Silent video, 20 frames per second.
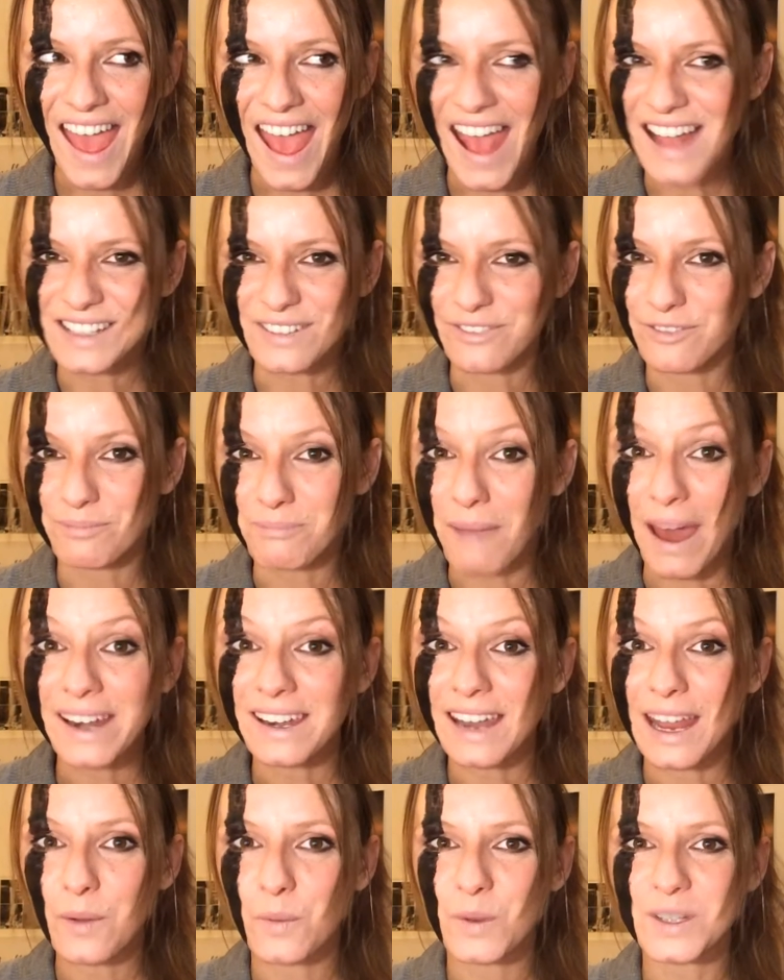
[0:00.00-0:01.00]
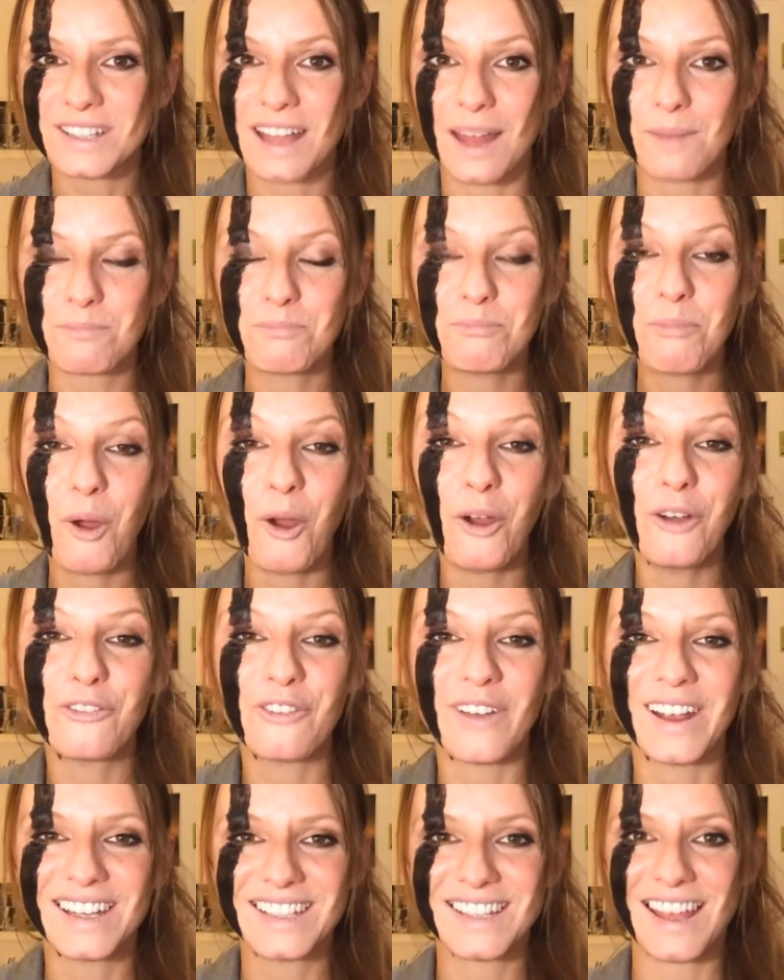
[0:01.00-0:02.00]
As if Monday was that
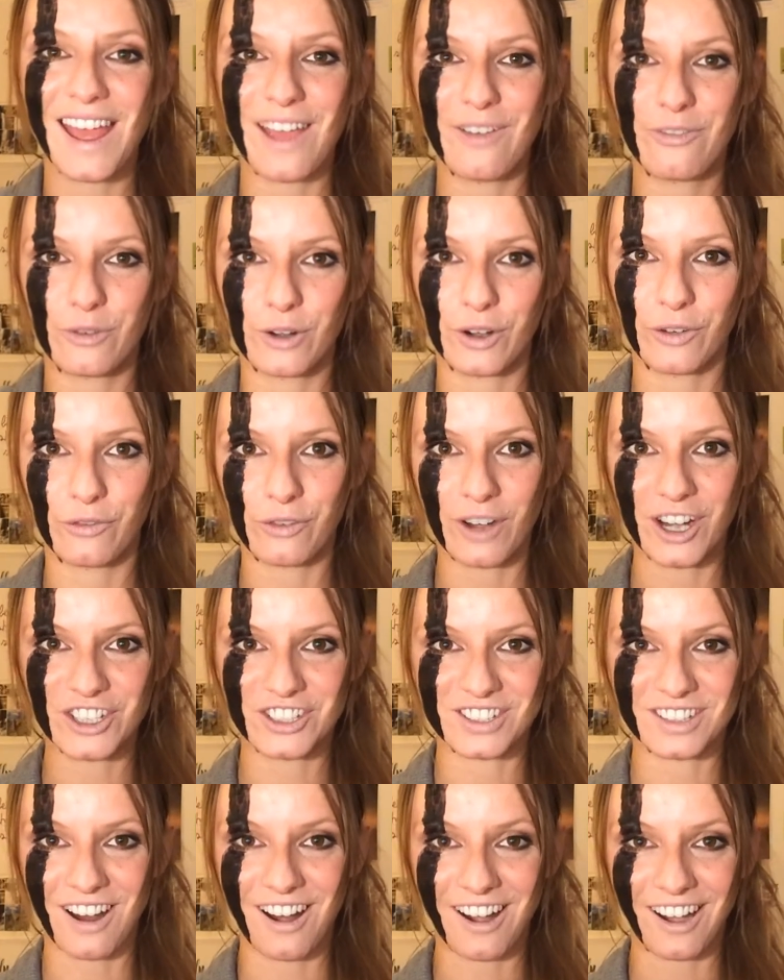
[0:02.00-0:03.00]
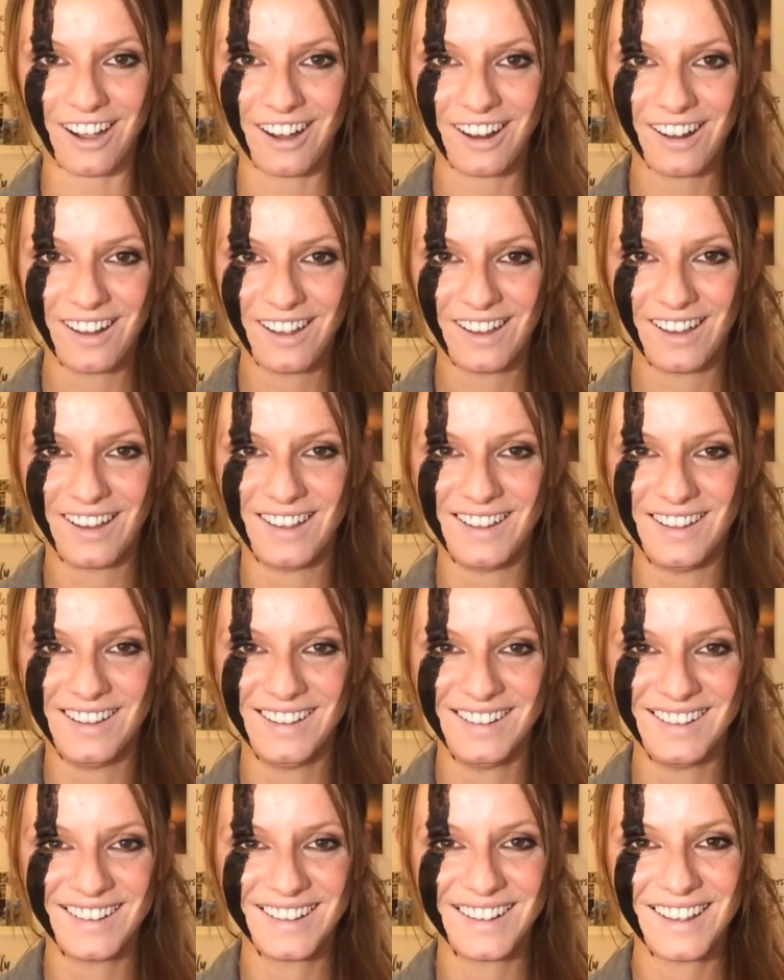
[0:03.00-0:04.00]
perfect day for a fresh start.
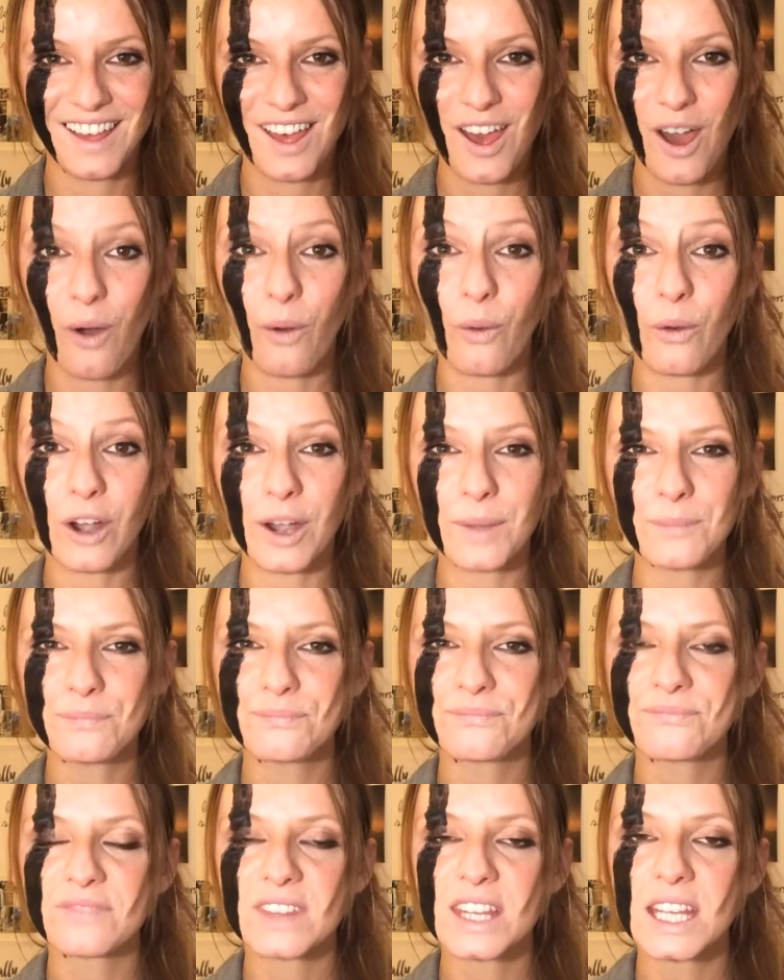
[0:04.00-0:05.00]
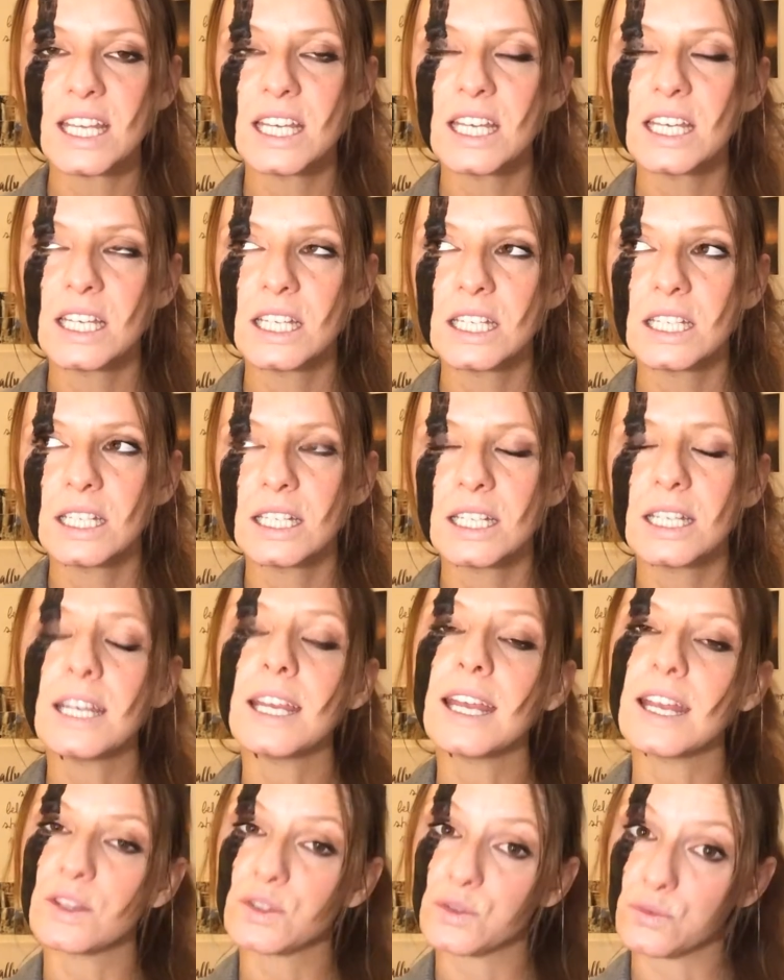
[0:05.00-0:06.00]
Or,
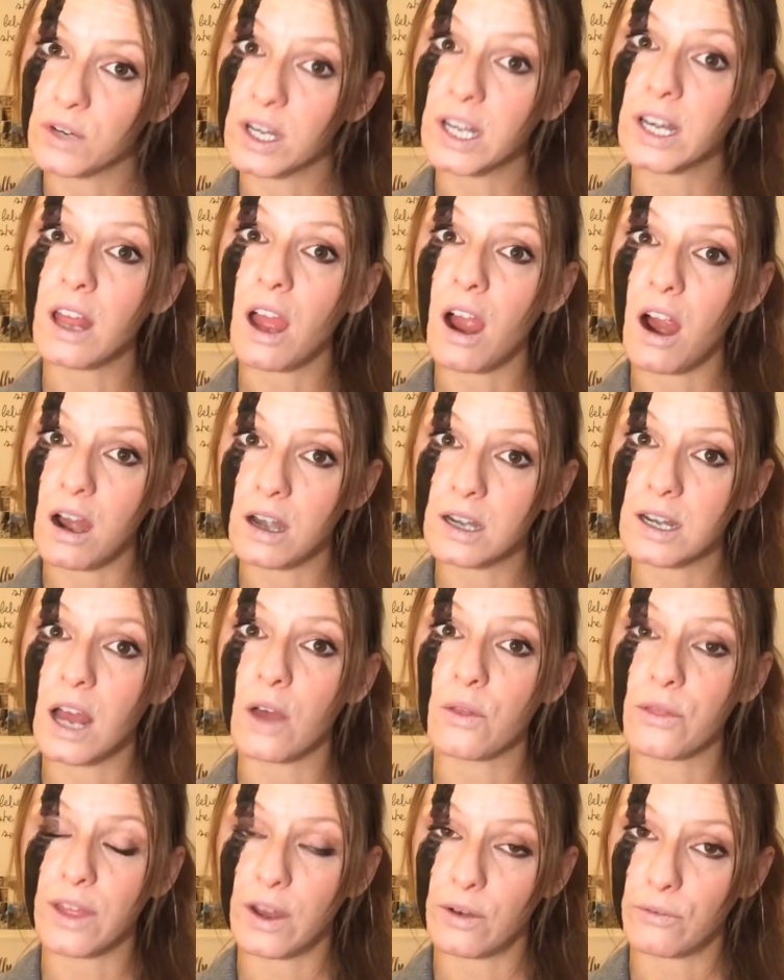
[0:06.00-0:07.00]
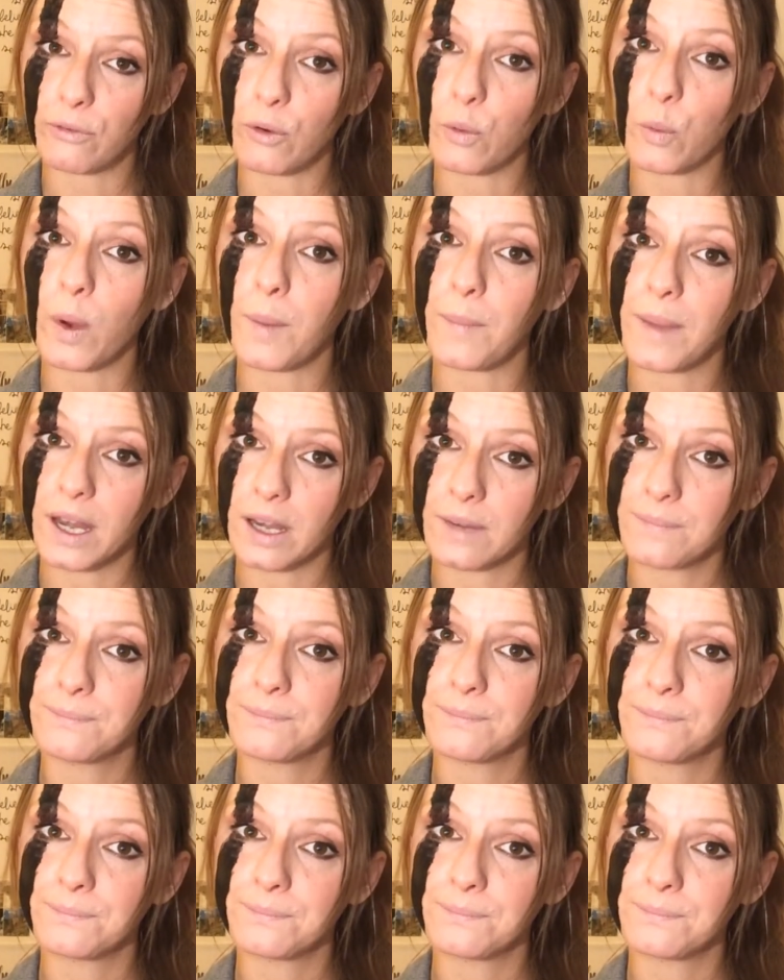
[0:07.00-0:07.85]
it's really hard out there for women.